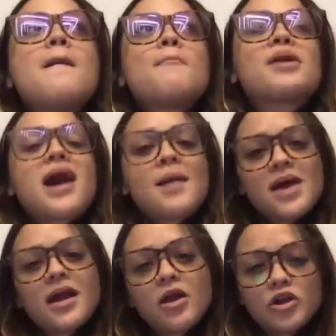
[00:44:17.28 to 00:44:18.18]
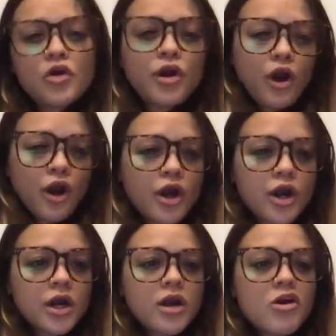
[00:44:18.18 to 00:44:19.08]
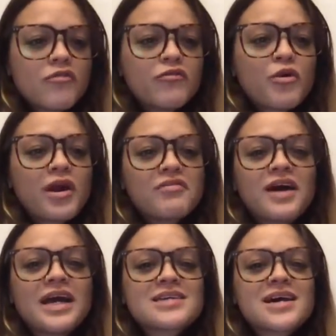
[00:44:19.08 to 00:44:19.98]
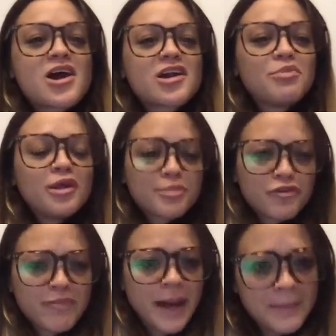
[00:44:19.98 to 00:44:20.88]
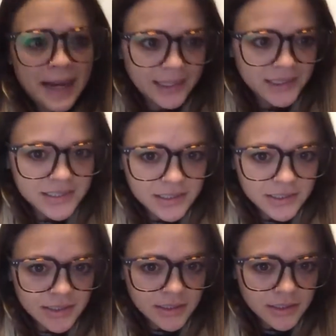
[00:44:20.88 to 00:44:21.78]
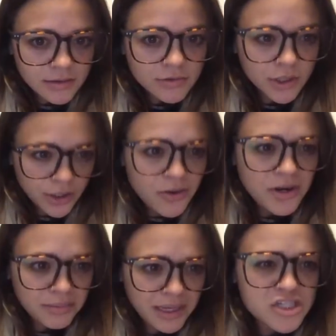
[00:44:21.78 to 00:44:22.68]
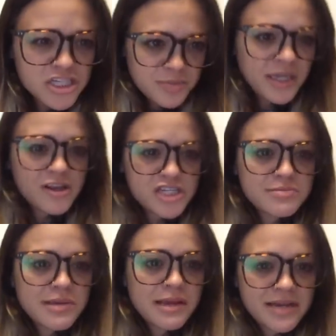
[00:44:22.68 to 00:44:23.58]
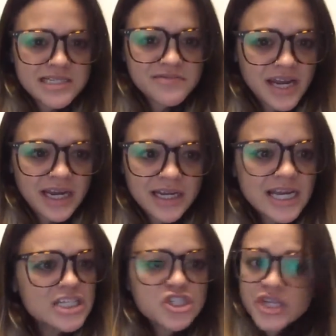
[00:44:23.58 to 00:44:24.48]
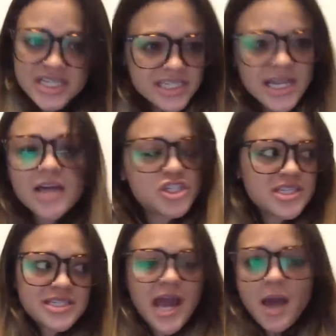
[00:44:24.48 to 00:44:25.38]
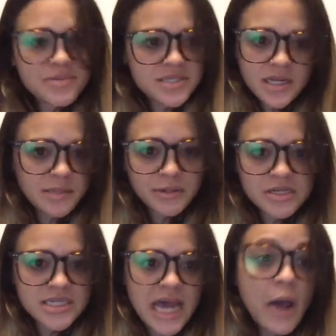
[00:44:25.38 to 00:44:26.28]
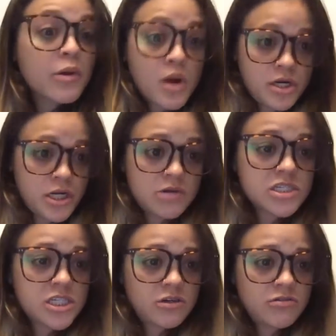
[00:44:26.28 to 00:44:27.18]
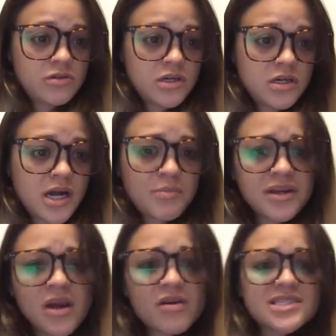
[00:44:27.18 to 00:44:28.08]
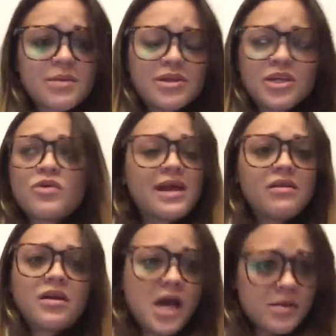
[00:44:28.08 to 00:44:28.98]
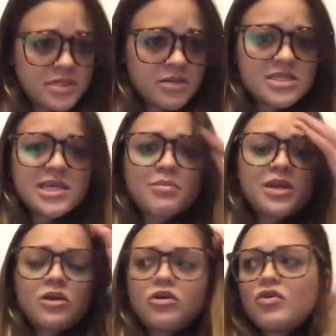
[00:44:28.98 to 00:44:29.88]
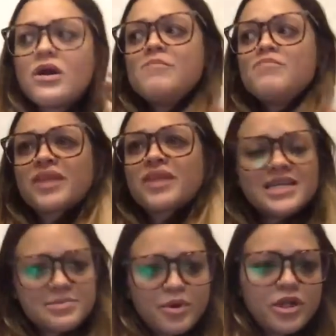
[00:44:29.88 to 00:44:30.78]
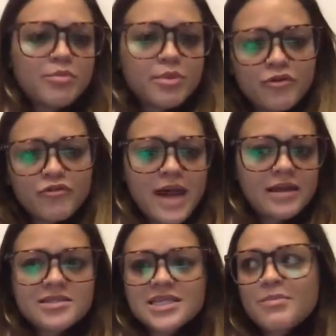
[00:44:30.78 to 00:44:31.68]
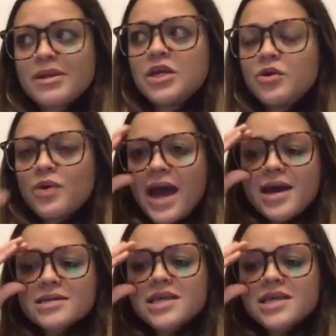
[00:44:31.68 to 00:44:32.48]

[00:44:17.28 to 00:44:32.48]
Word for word: but i'm not going to go to her for advice on how to bulletproof my mind you know what i mean just because she's my best friend she's not she's the opposite of the person i would want to go to i'm going to go to somebody who i look up to somebody who is bulletproof minded somebody who has